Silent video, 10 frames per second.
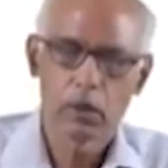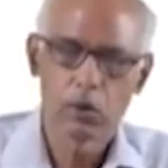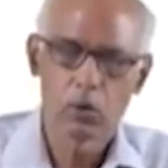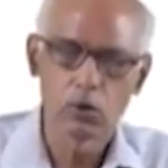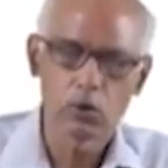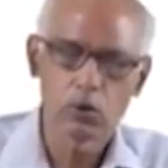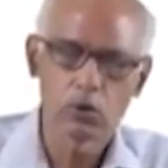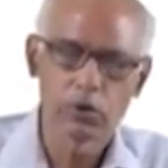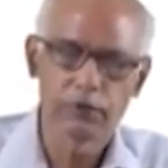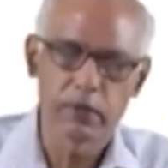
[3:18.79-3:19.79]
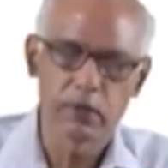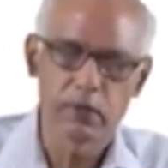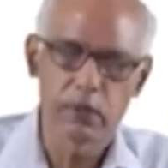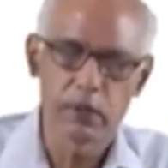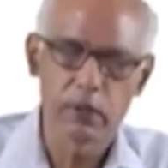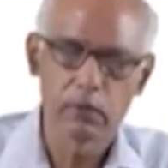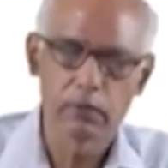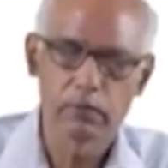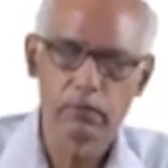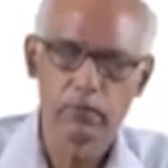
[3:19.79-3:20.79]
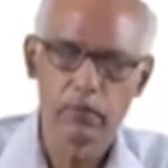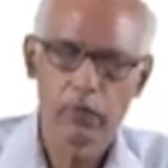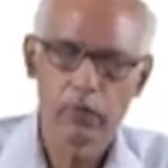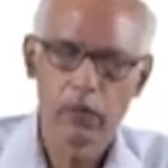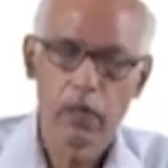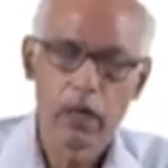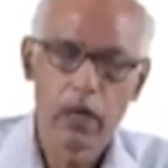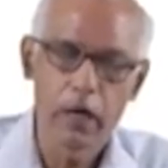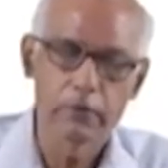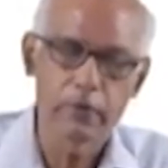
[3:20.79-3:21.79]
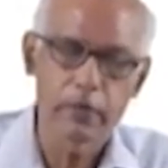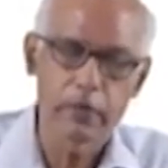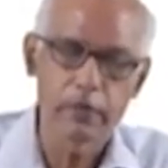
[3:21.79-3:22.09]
close to the first one after